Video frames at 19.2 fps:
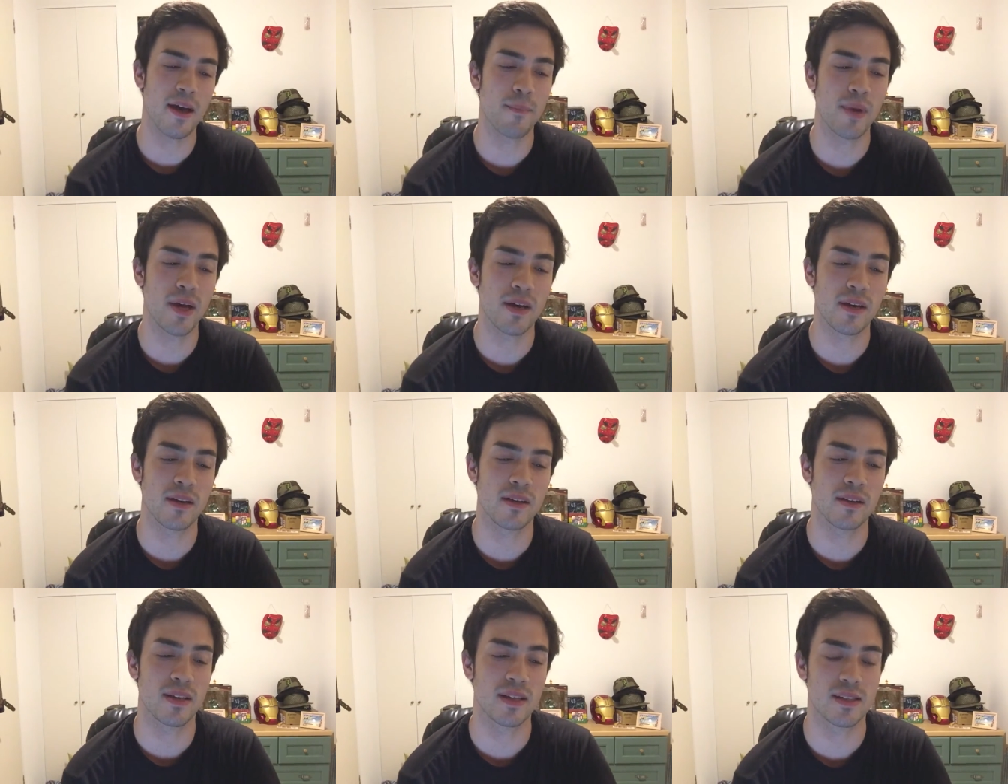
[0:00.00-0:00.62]
I
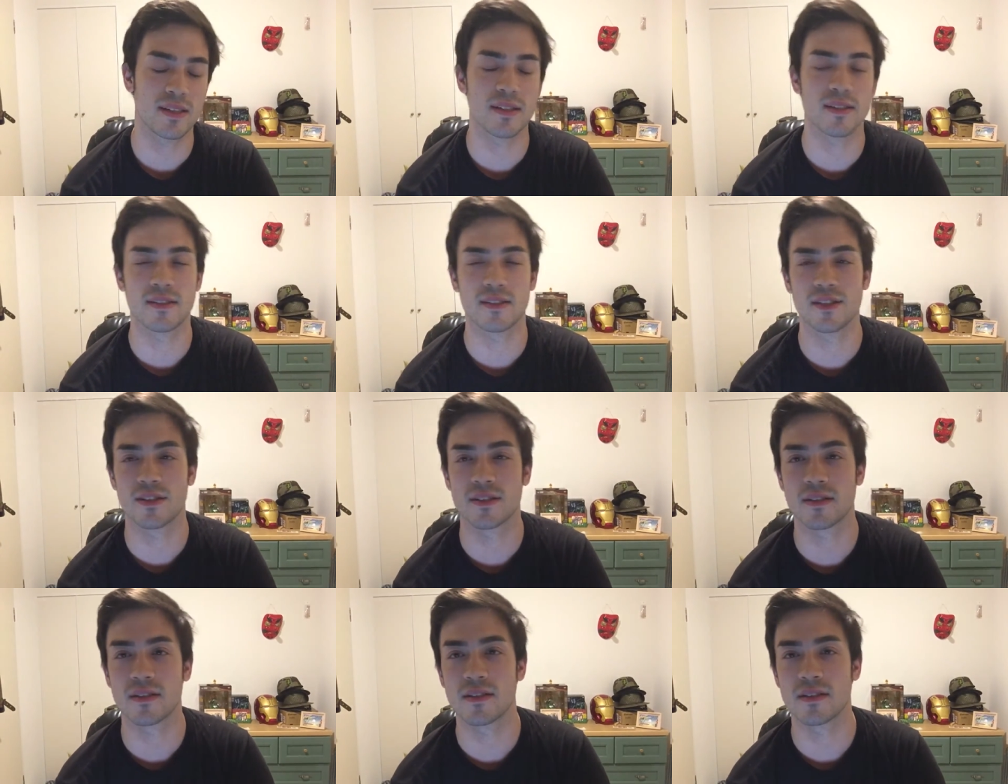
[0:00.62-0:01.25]
mean, this is
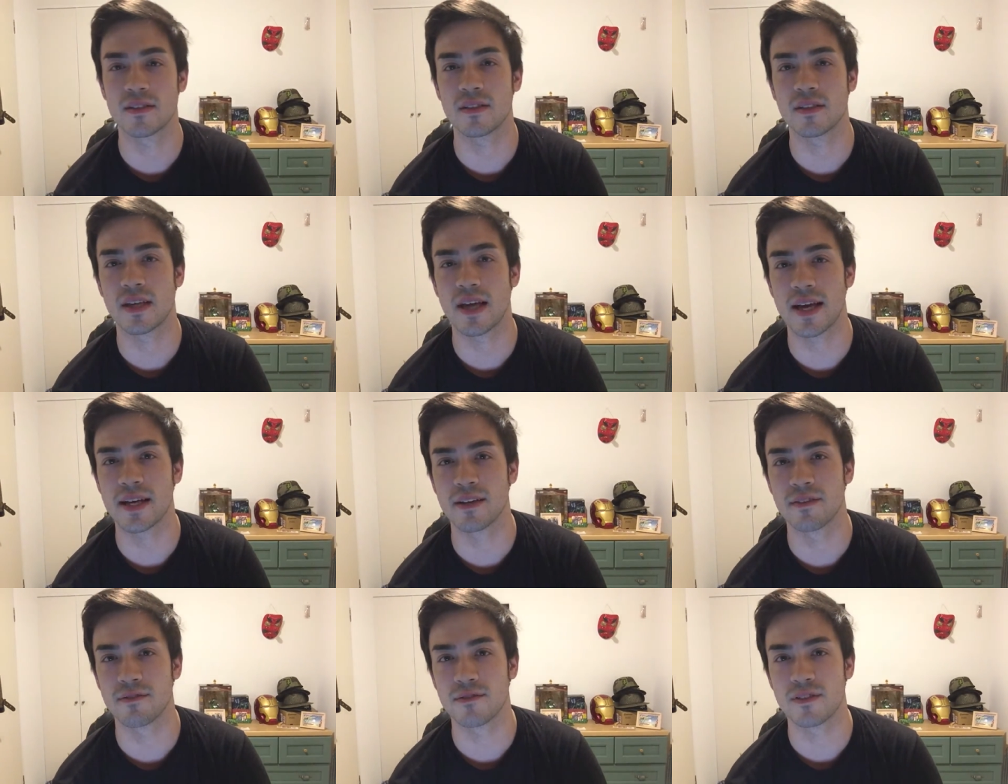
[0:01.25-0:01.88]
just
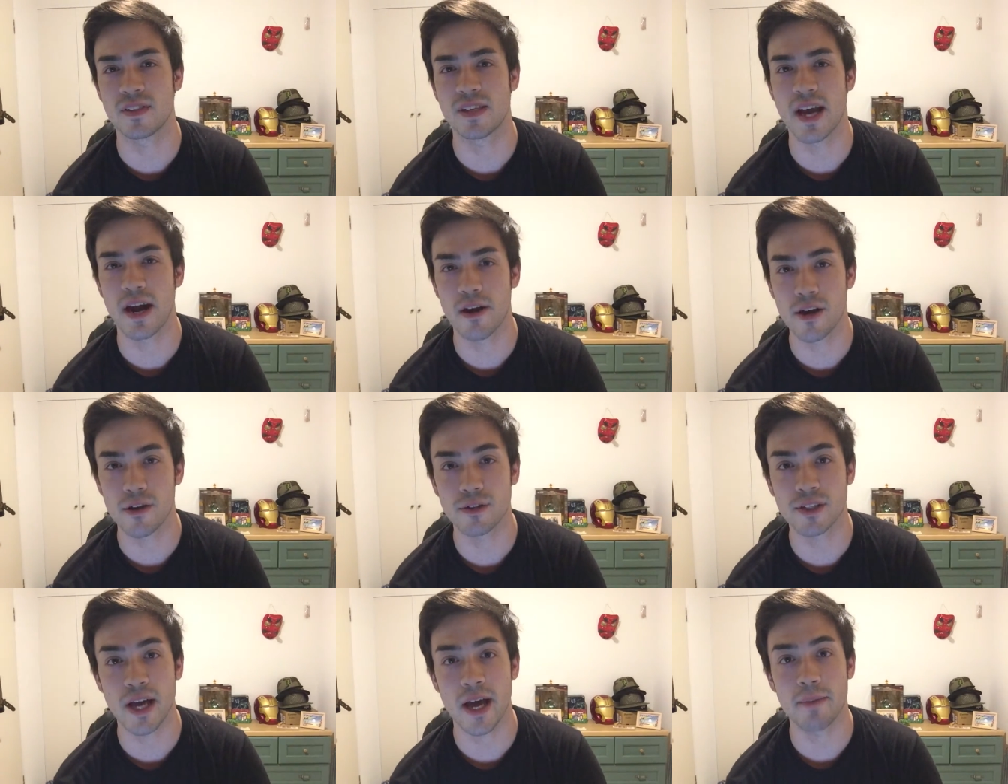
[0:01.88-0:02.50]
kind of
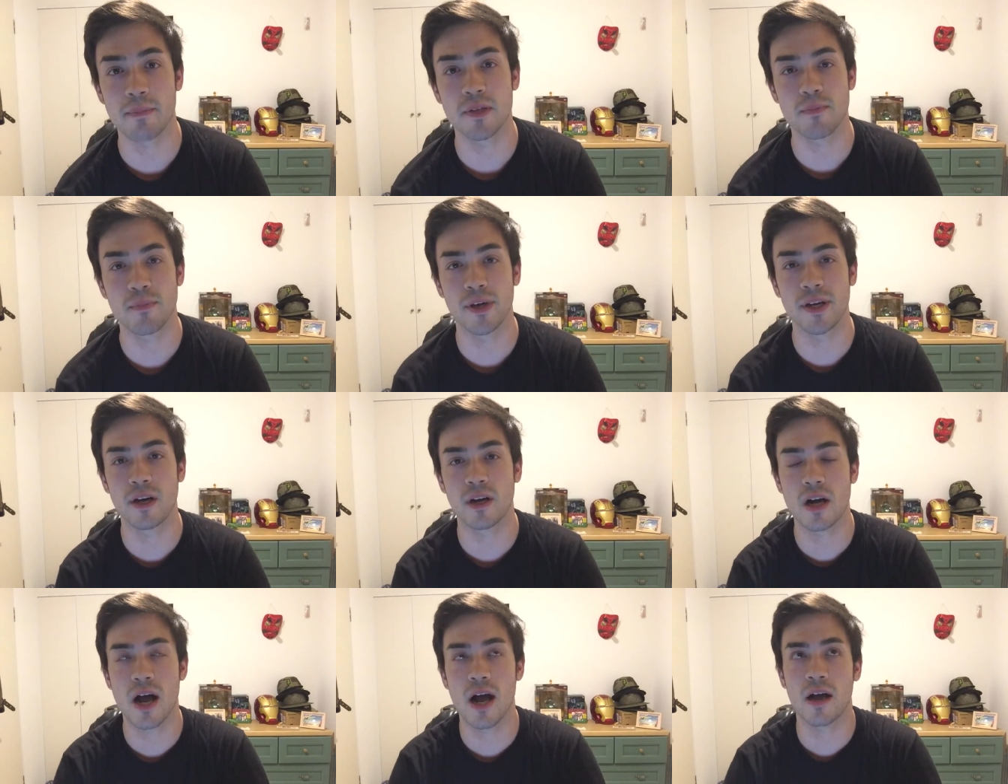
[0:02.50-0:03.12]
stereotypes, but
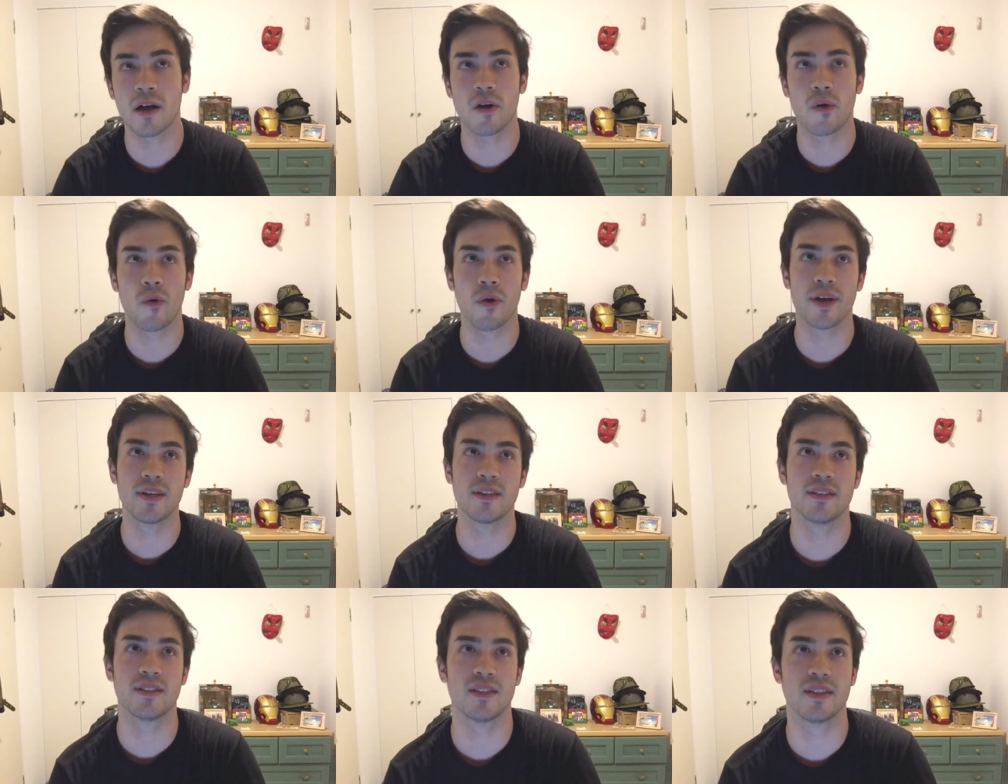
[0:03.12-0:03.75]
you're not
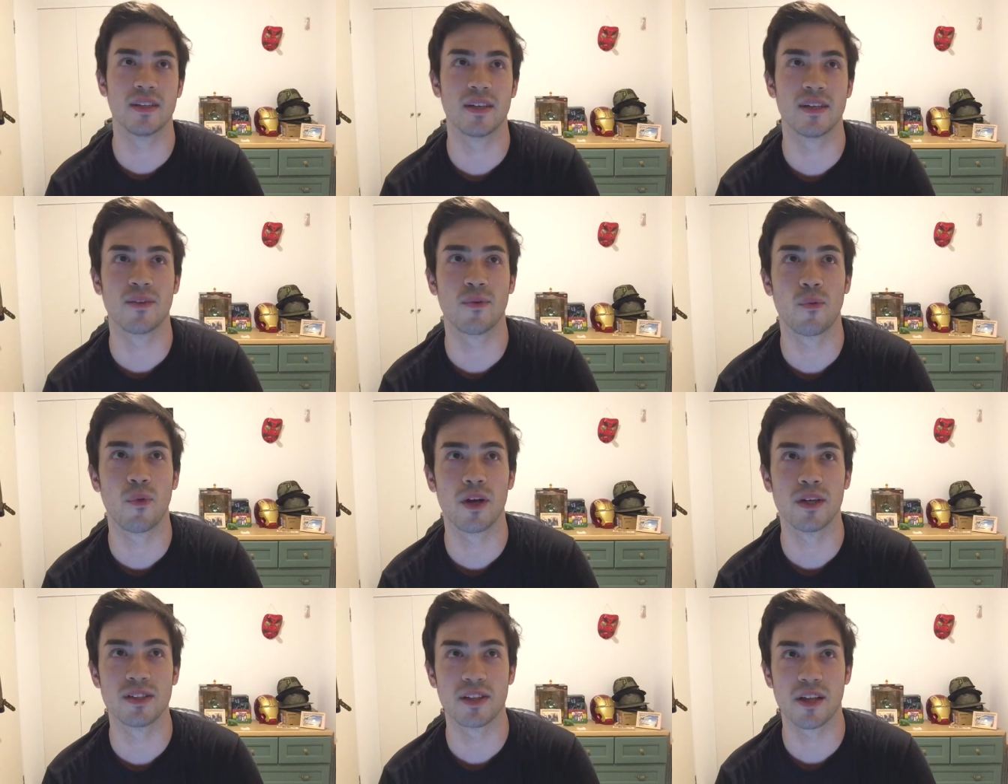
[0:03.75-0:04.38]
going to
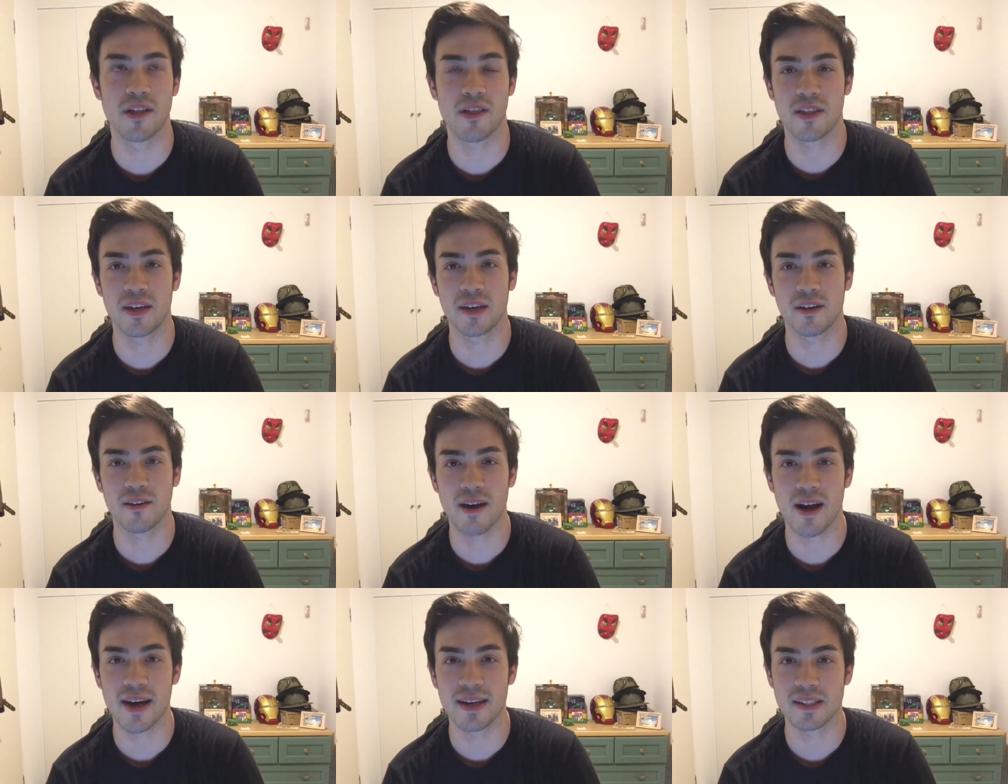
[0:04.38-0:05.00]
want to
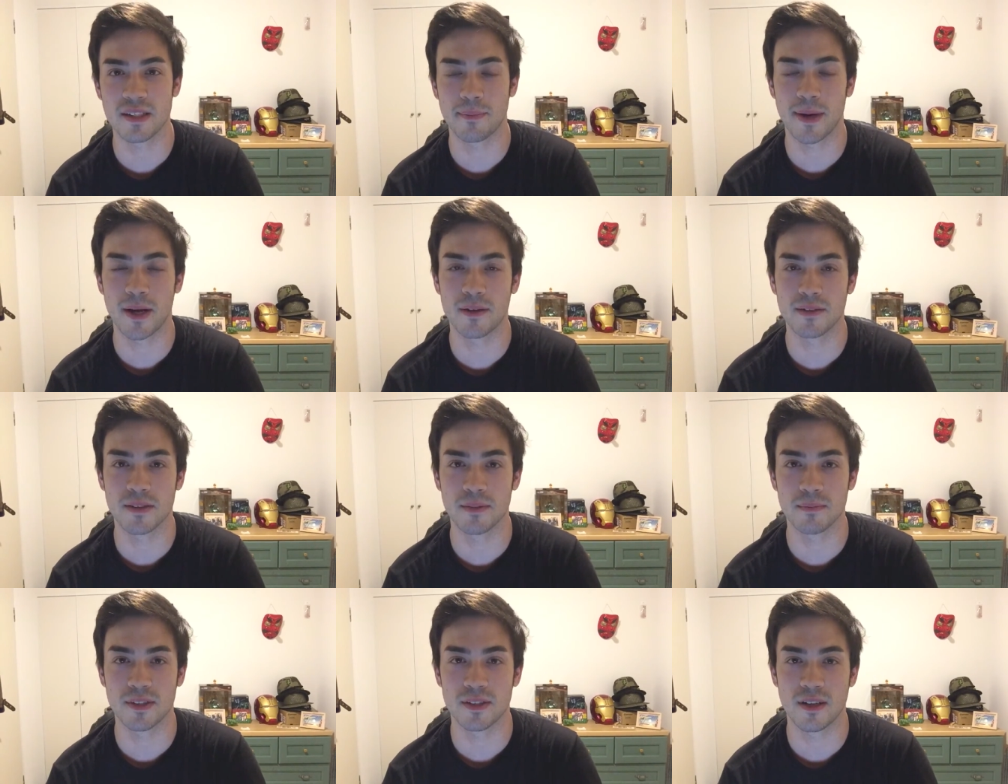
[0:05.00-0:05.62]
theorize
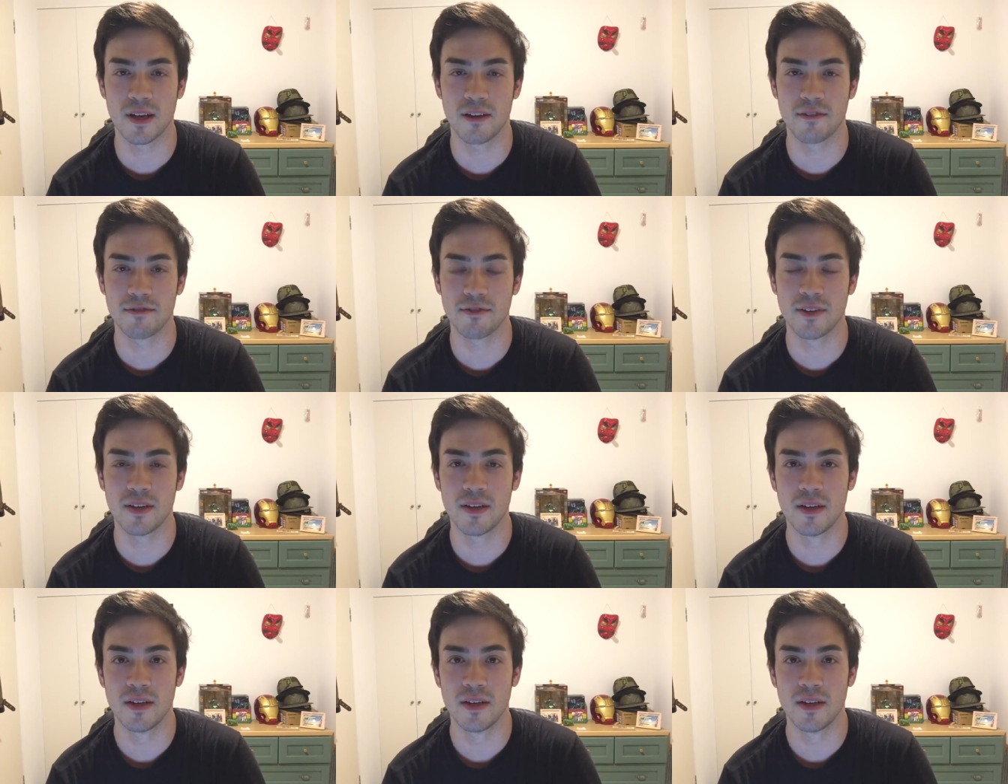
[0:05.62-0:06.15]
about some stuff